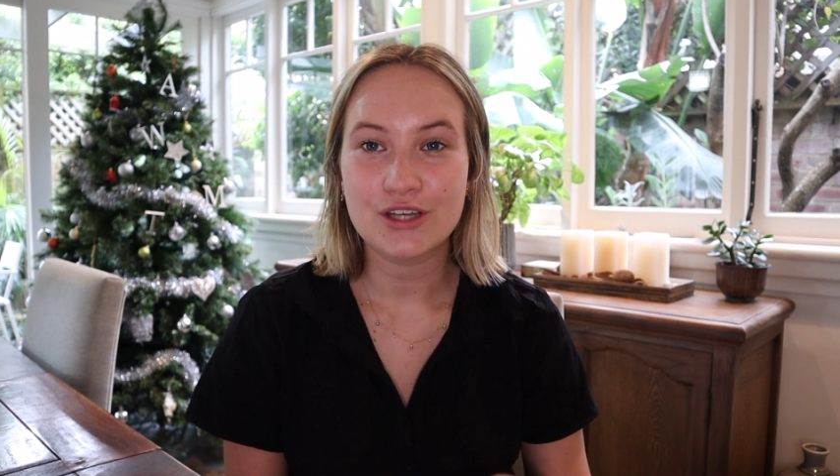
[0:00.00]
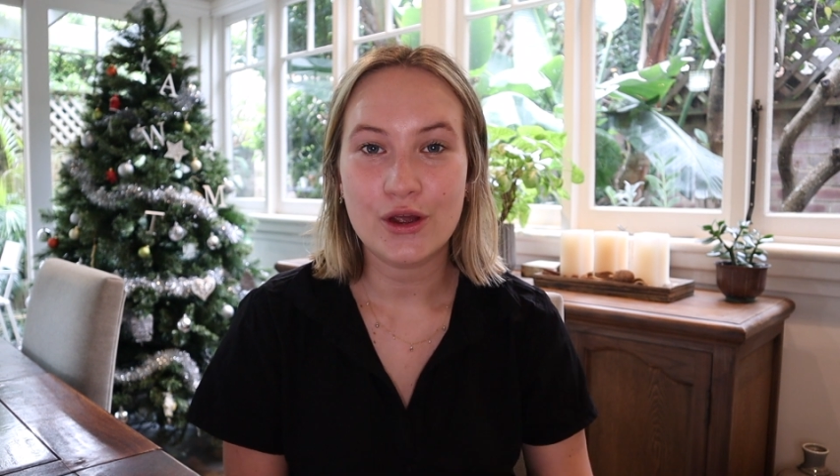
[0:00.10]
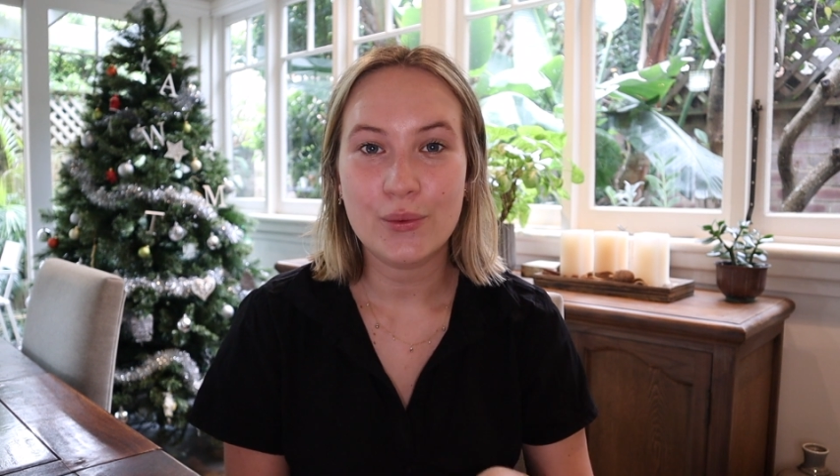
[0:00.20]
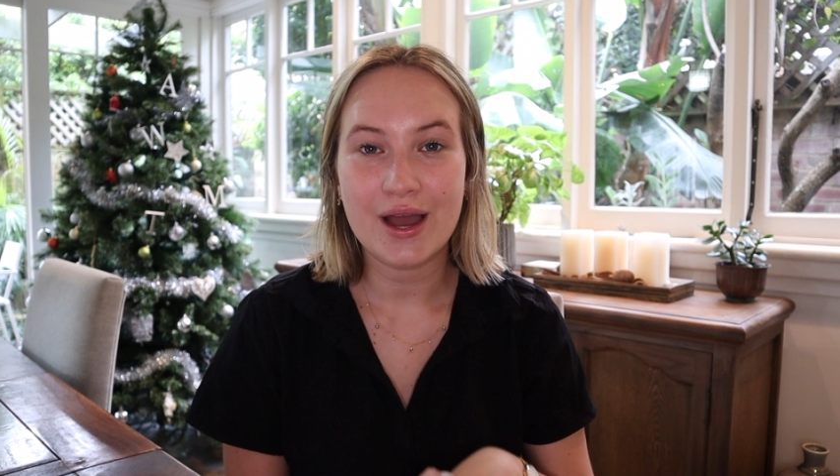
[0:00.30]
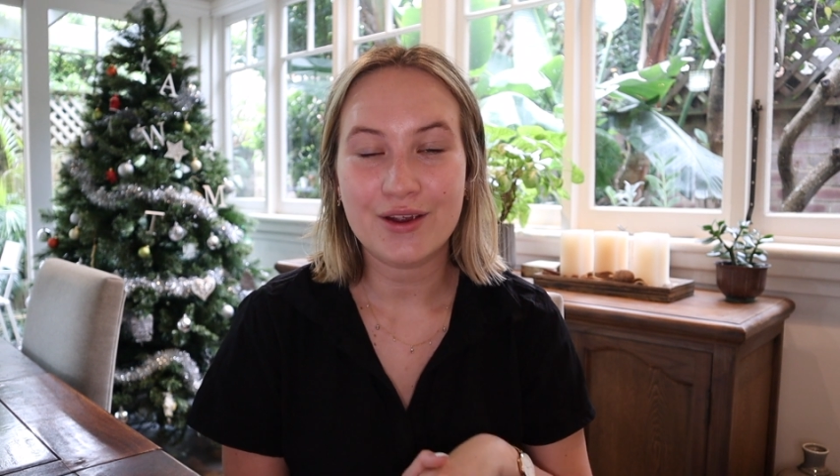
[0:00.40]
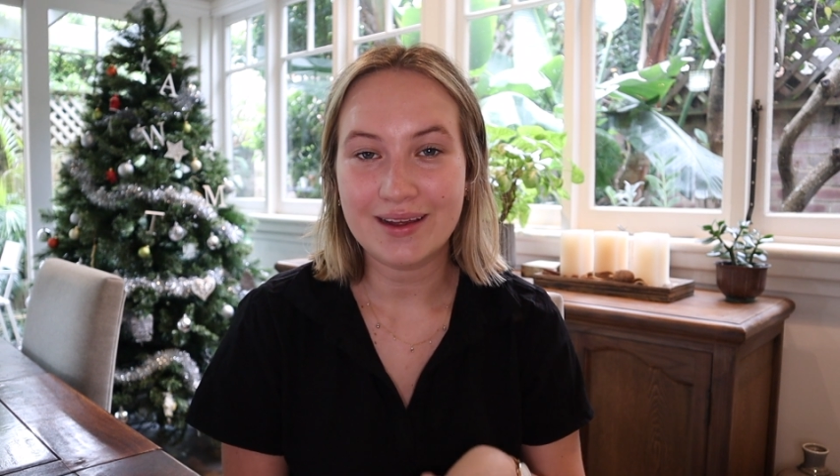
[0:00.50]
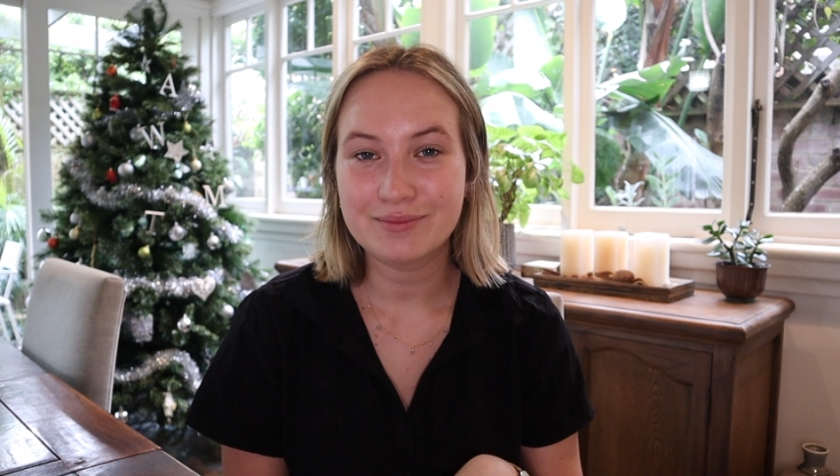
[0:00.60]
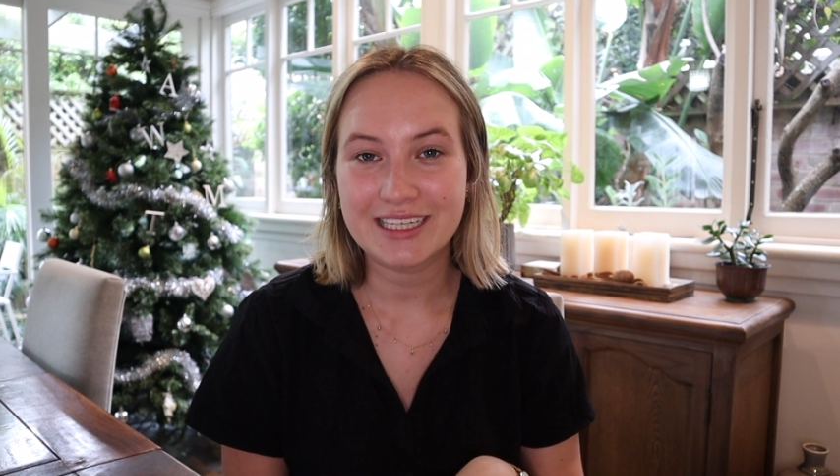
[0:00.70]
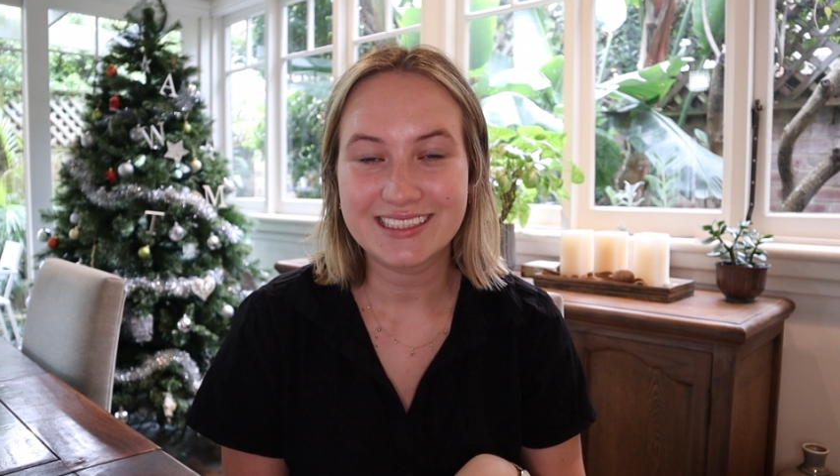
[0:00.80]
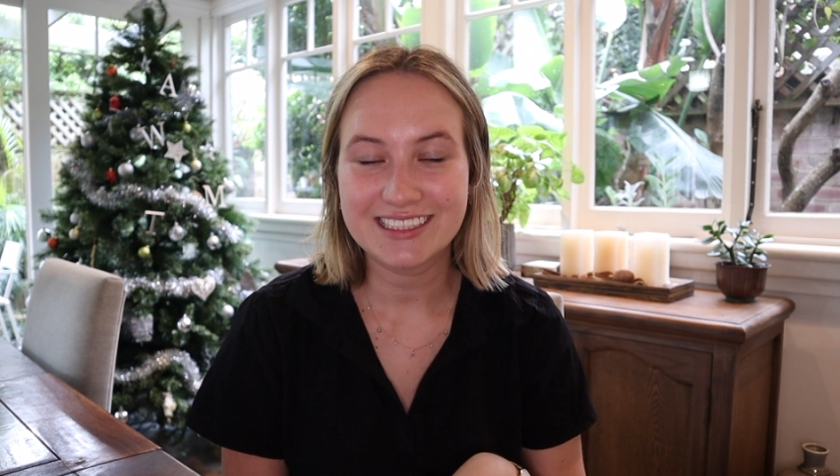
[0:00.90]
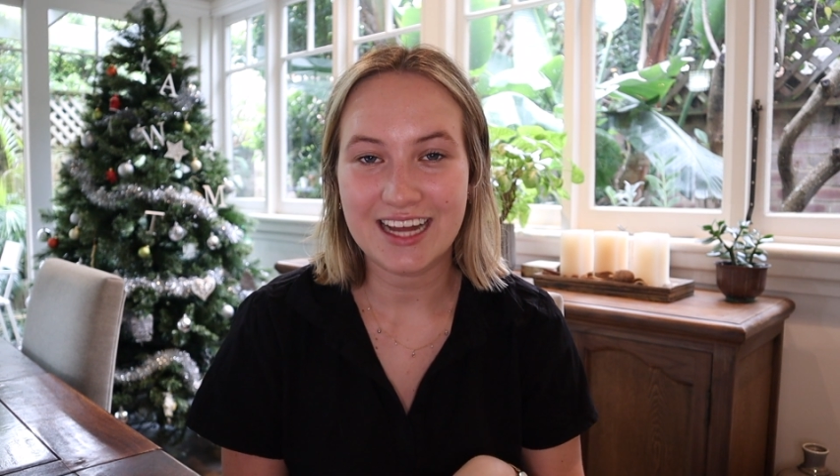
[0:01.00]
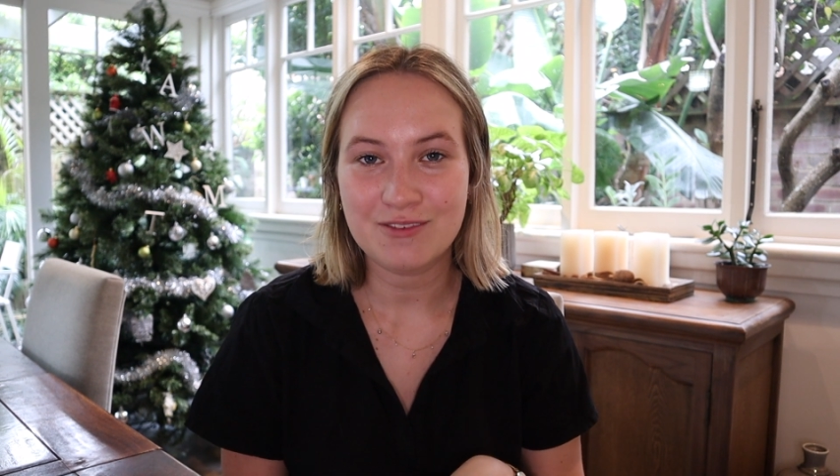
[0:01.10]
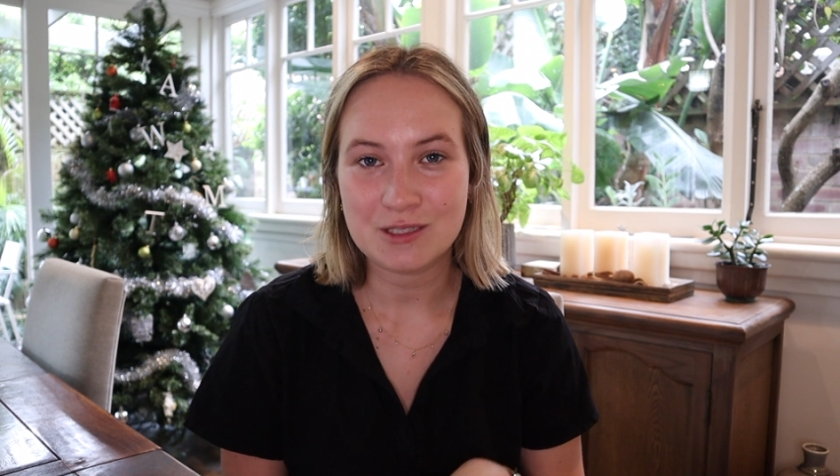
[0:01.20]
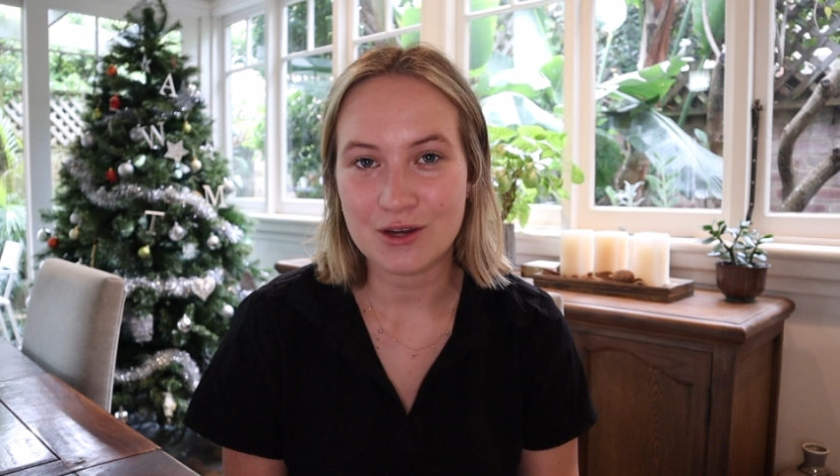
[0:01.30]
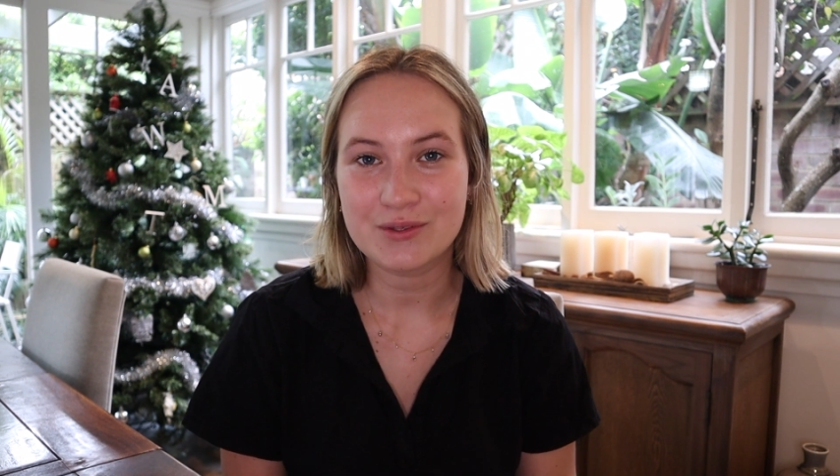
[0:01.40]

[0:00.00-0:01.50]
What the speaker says: So a great place to start with goal